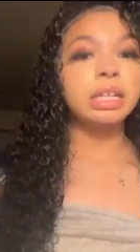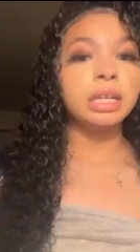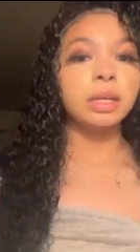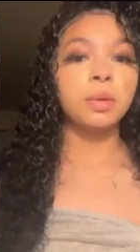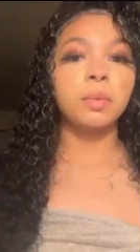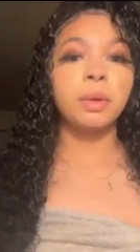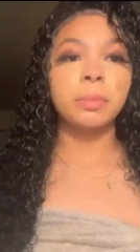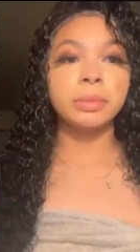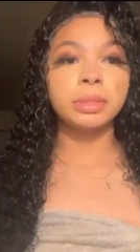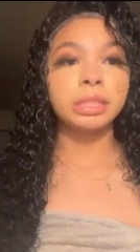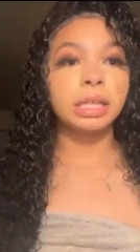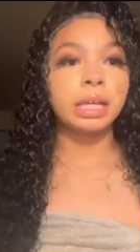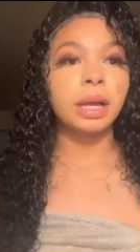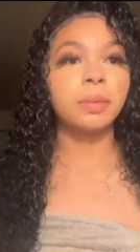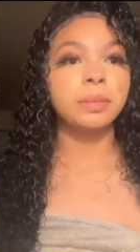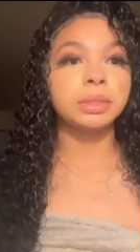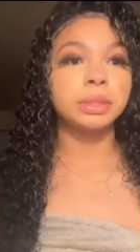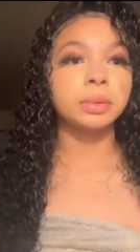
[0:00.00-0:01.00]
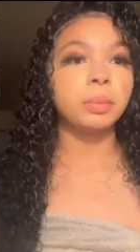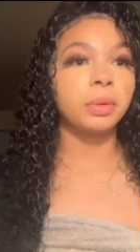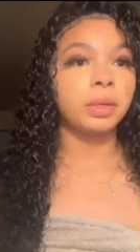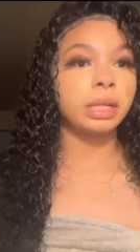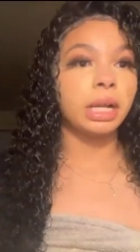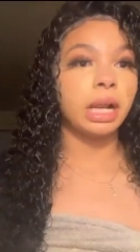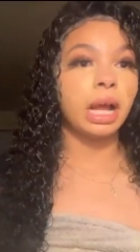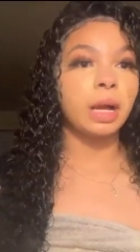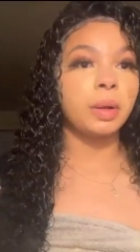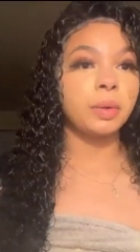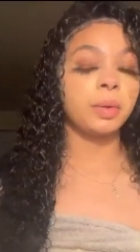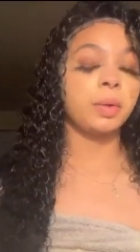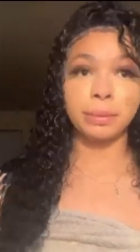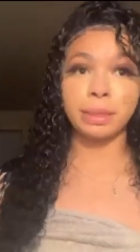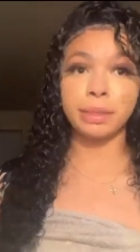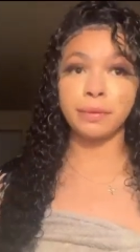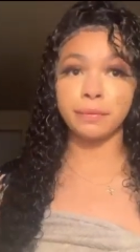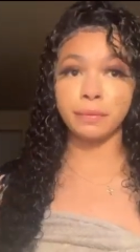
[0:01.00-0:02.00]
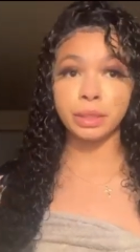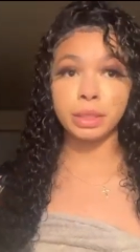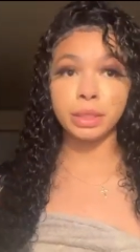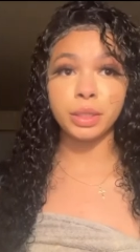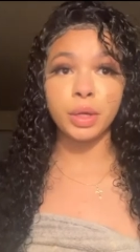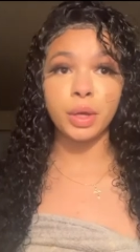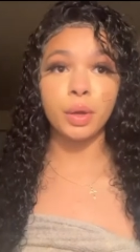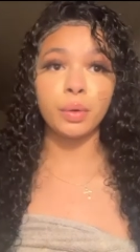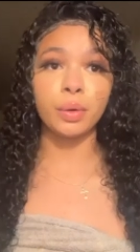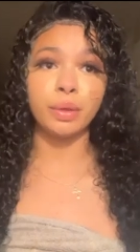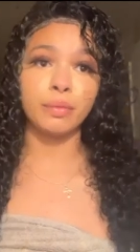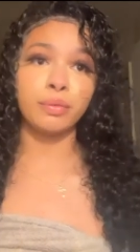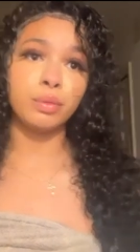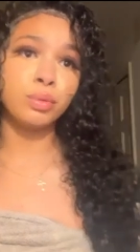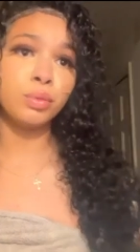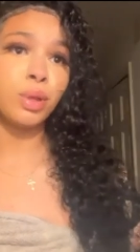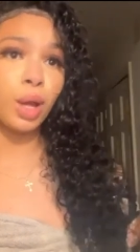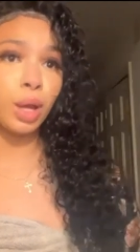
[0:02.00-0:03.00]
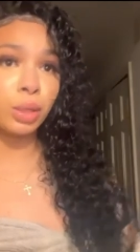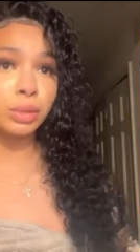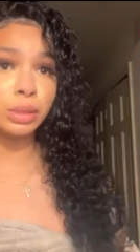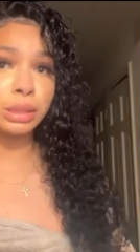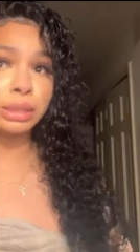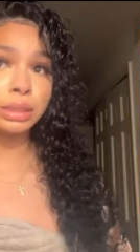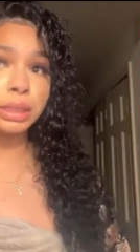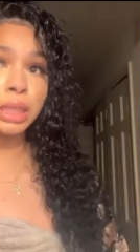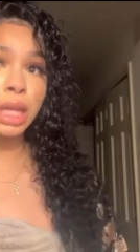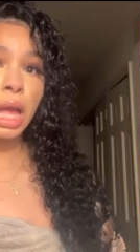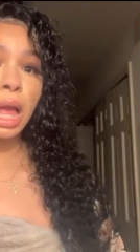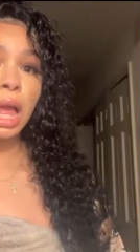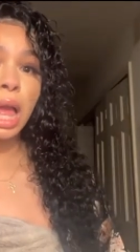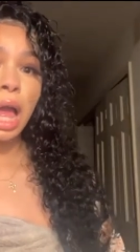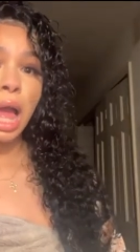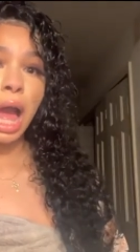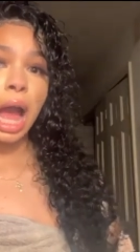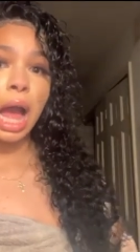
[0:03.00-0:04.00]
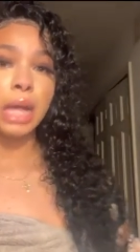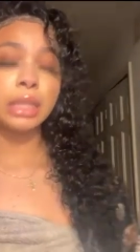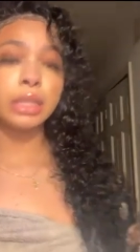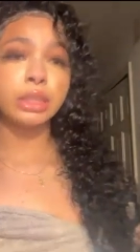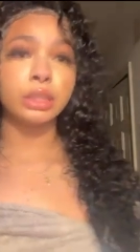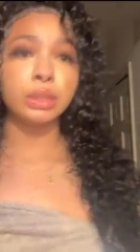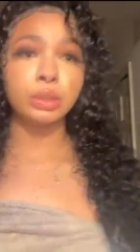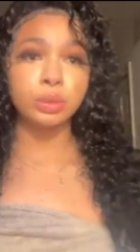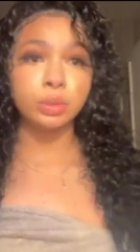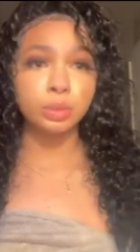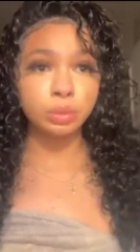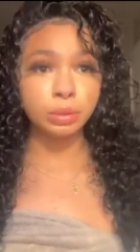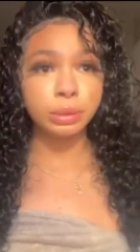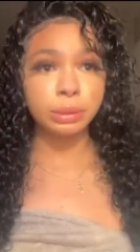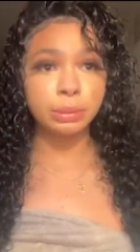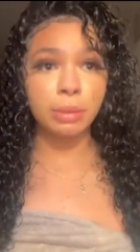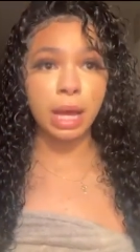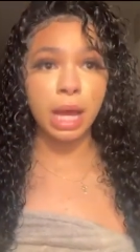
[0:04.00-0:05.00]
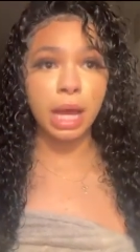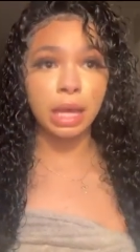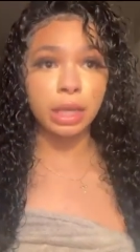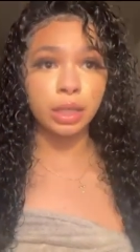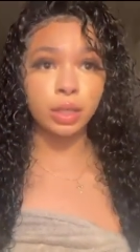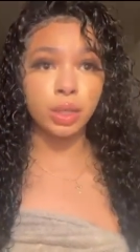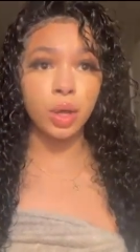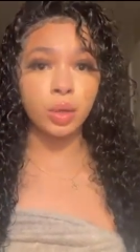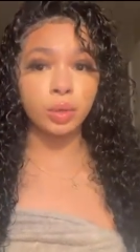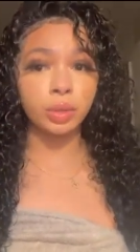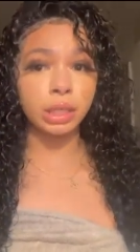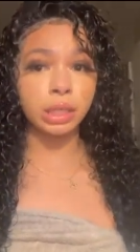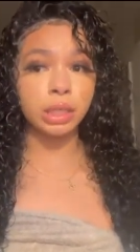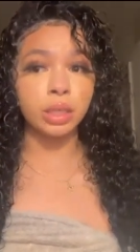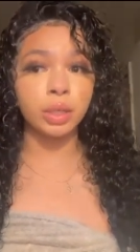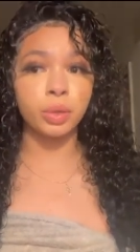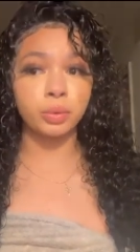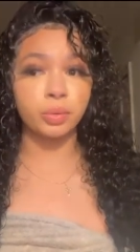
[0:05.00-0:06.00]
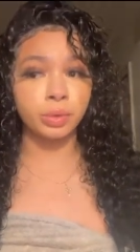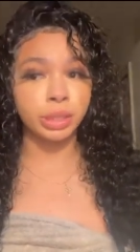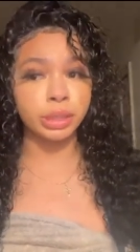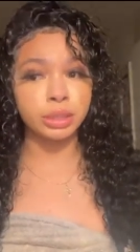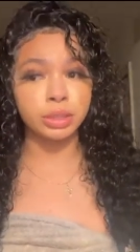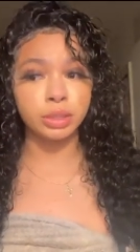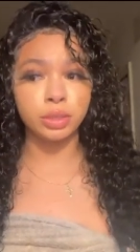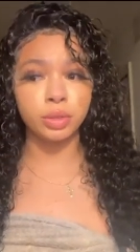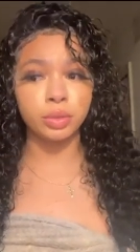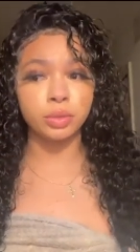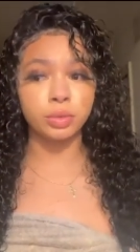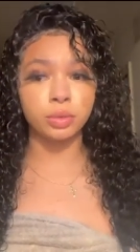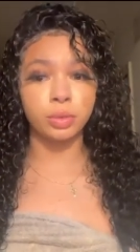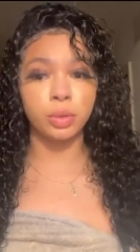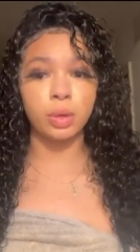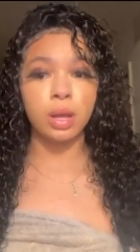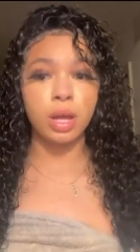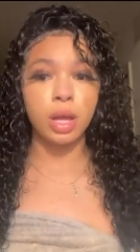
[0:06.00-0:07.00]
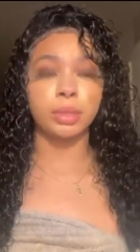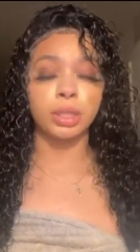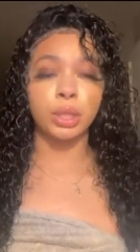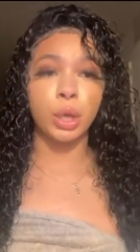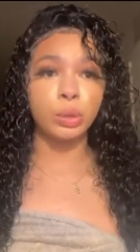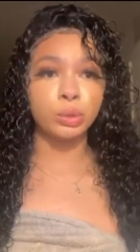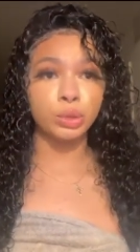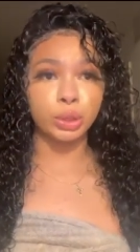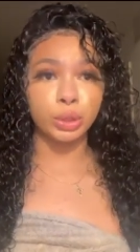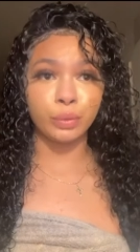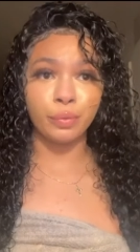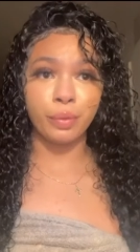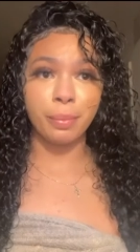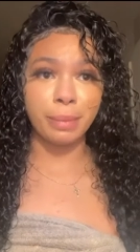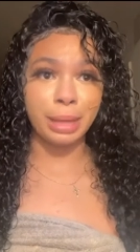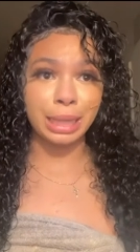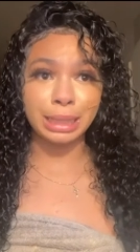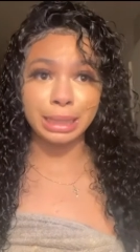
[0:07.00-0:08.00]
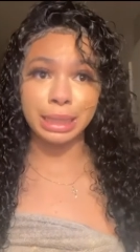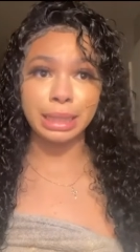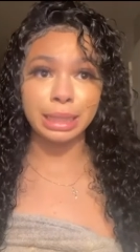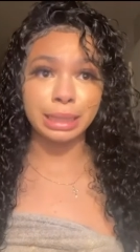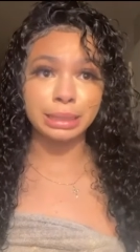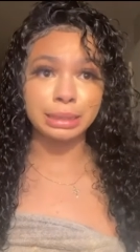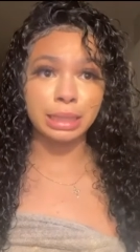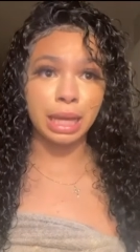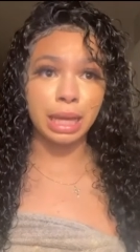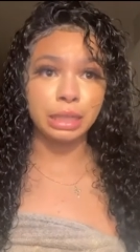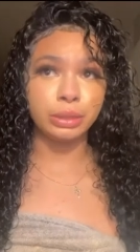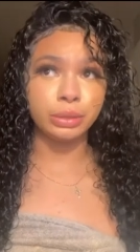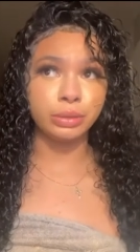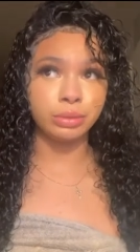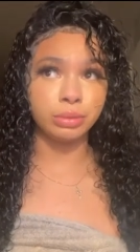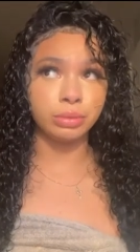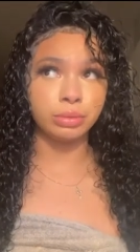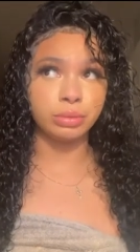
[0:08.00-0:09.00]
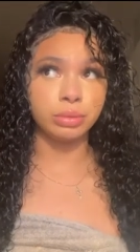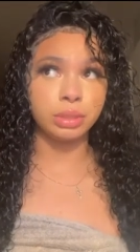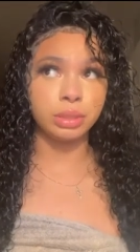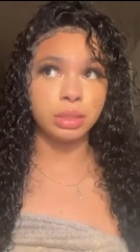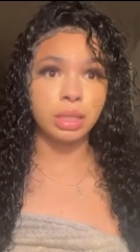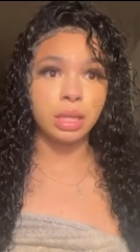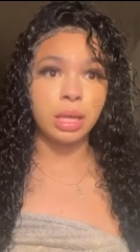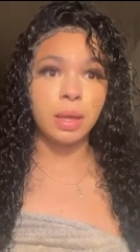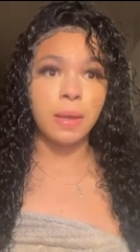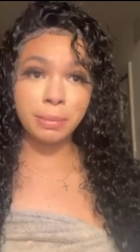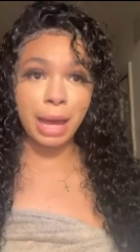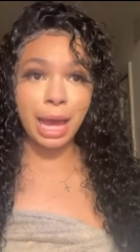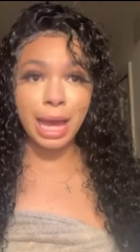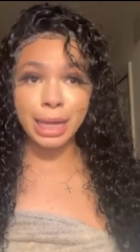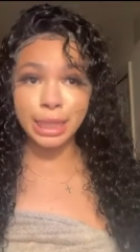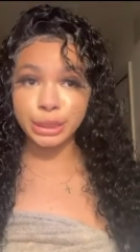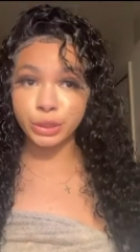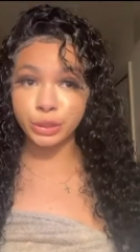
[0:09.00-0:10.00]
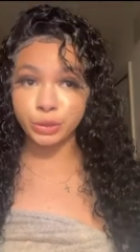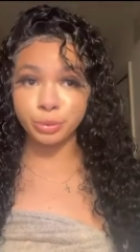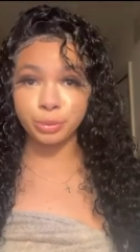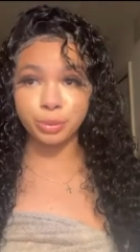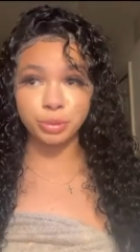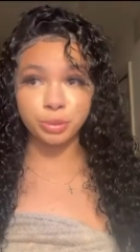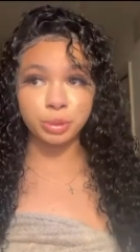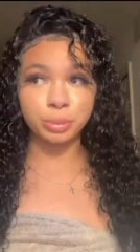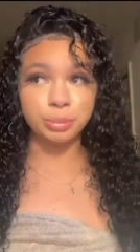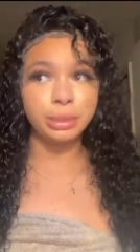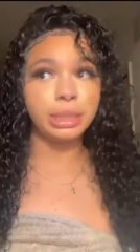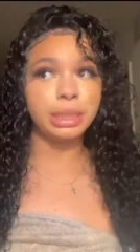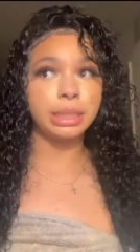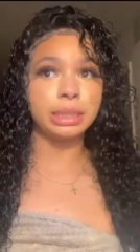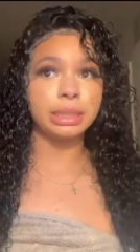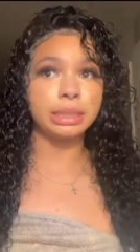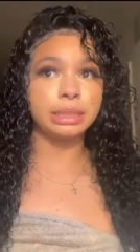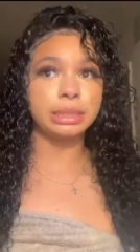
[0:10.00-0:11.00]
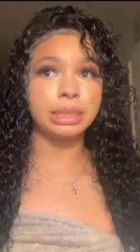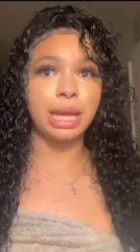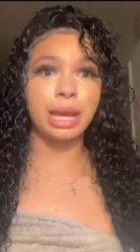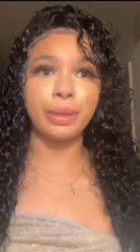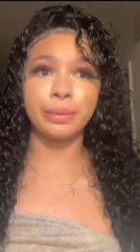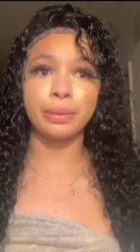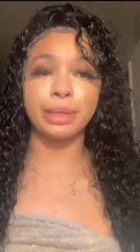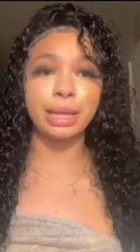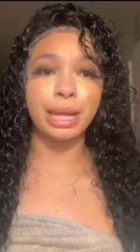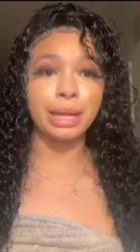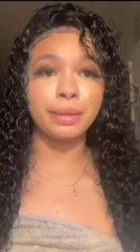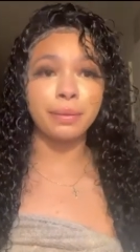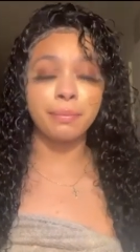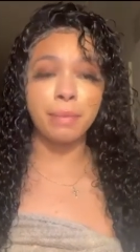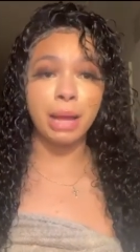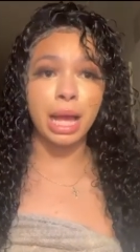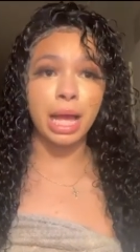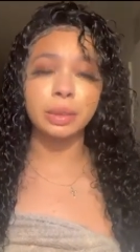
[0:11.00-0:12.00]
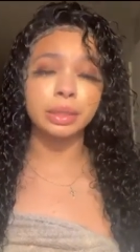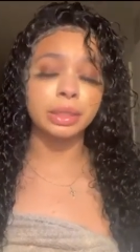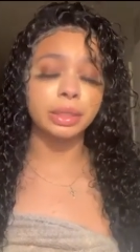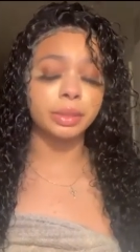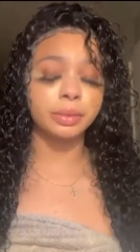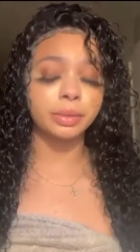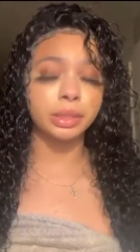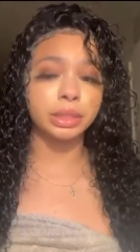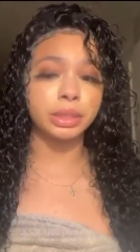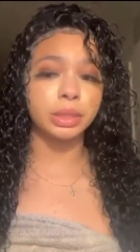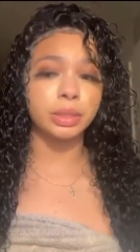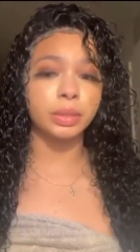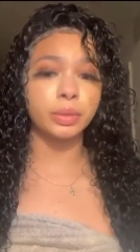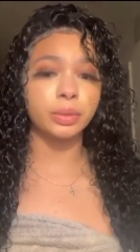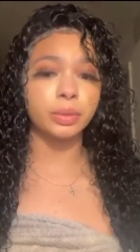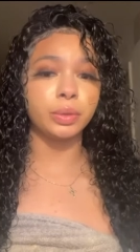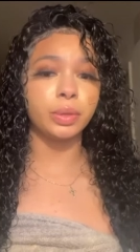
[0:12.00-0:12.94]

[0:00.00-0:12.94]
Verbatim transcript: one more thing I want to point out in the video, if you notice, I didn't use my coconut rescue lotion for my legs. I used my hydro boost because I ran out of my coconut rescue